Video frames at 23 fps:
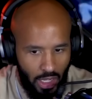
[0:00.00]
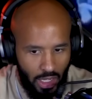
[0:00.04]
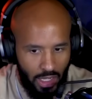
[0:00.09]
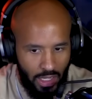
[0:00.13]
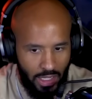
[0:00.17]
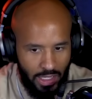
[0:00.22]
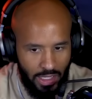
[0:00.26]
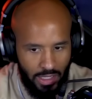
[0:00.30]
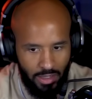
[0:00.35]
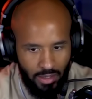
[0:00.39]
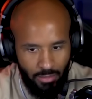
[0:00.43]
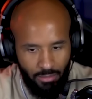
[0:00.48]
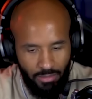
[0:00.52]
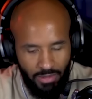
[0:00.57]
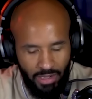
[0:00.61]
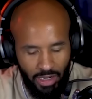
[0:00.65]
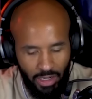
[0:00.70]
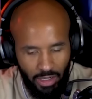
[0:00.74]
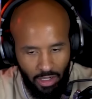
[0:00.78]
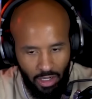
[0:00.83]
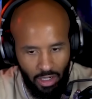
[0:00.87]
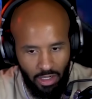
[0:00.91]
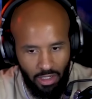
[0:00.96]
Him
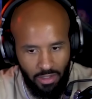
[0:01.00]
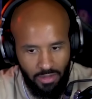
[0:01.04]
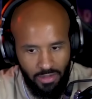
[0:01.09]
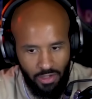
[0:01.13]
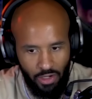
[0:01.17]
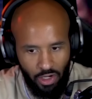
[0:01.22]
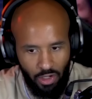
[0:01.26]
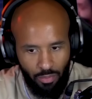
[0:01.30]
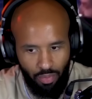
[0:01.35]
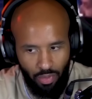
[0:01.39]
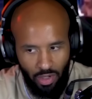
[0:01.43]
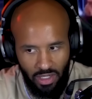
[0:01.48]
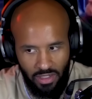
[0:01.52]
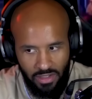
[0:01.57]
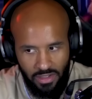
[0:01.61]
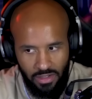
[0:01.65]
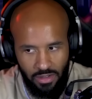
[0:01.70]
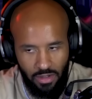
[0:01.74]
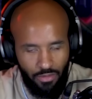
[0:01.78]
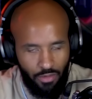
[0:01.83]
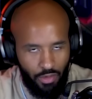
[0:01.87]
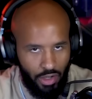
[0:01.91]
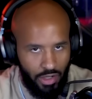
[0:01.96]
taking on Derek
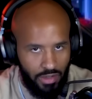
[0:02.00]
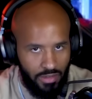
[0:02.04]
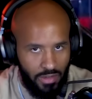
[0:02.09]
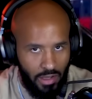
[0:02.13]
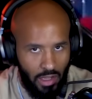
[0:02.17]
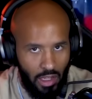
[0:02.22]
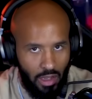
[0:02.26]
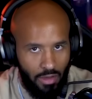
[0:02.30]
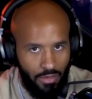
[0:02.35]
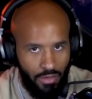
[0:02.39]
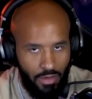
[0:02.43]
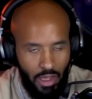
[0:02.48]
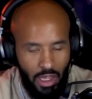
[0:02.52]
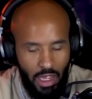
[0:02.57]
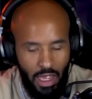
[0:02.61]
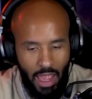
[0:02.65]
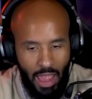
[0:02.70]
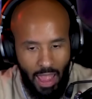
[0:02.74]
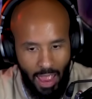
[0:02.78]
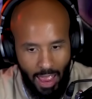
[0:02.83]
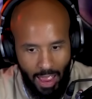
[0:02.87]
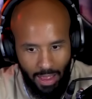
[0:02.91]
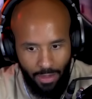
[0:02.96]
Brunson, a very tough
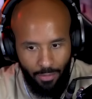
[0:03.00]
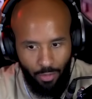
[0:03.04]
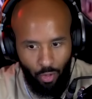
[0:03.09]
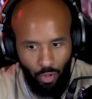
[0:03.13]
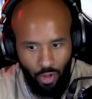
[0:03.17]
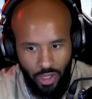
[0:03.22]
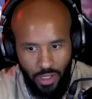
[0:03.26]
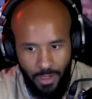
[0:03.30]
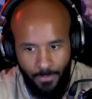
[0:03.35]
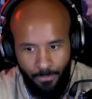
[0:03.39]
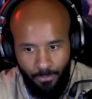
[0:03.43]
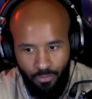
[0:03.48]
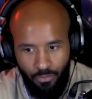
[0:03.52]
athlete.